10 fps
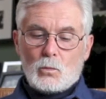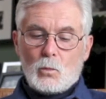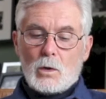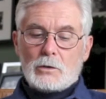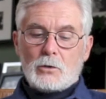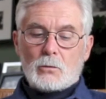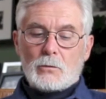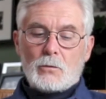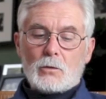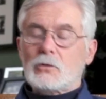want to
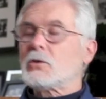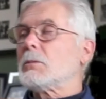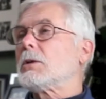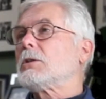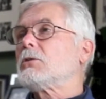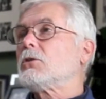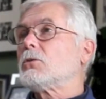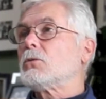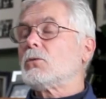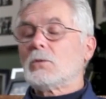refer somebody
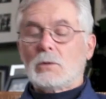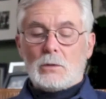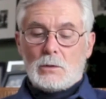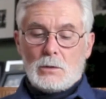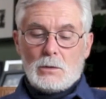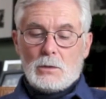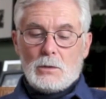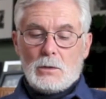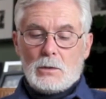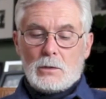to
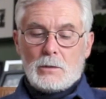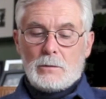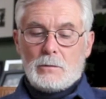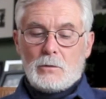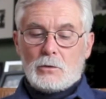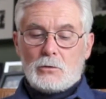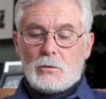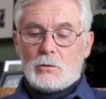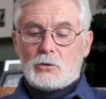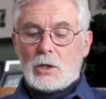the
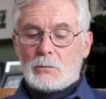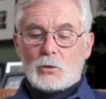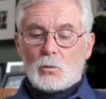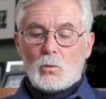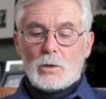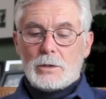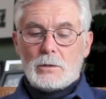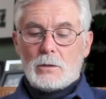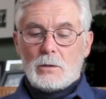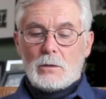chapter
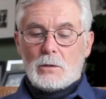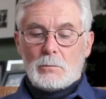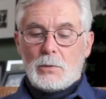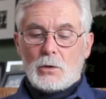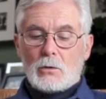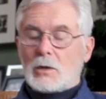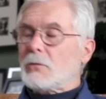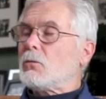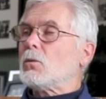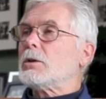1,
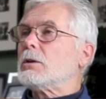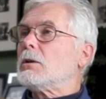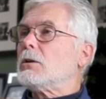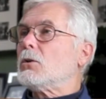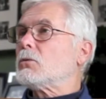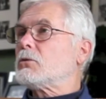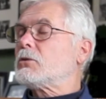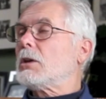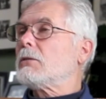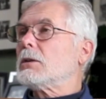paragraph 1, note
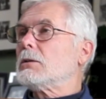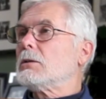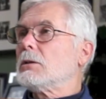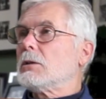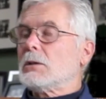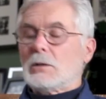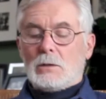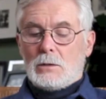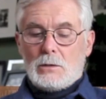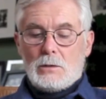7,
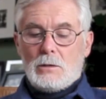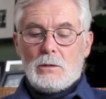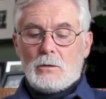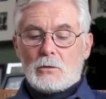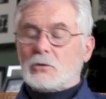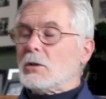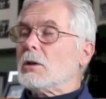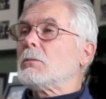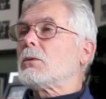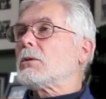there's a
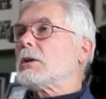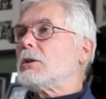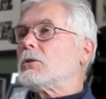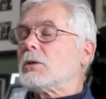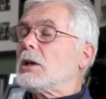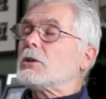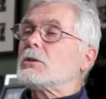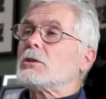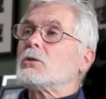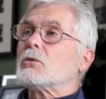number, and you can
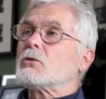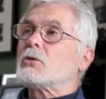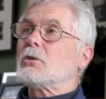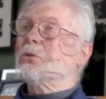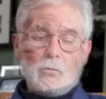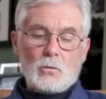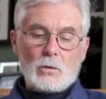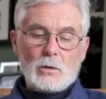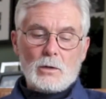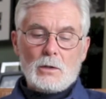actually do a search
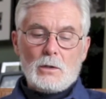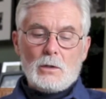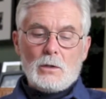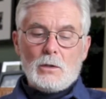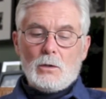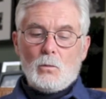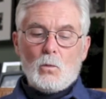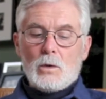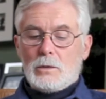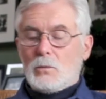for
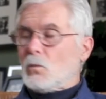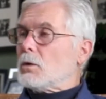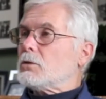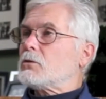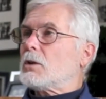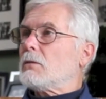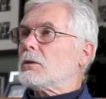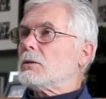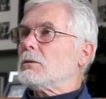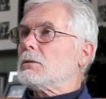
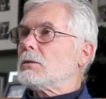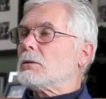117,